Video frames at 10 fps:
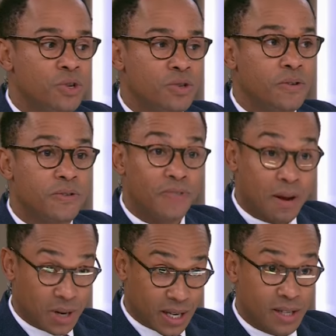Yousaf's
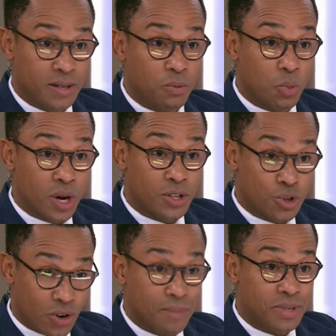family were
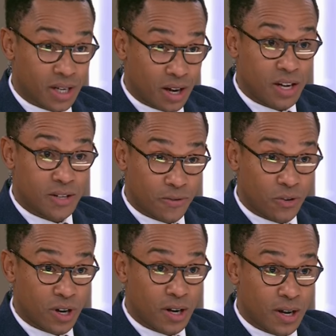trapped in Gaza for
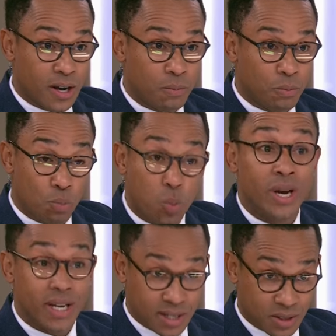a, a
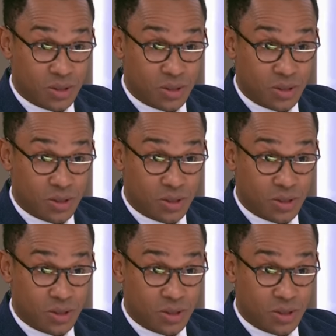weeks.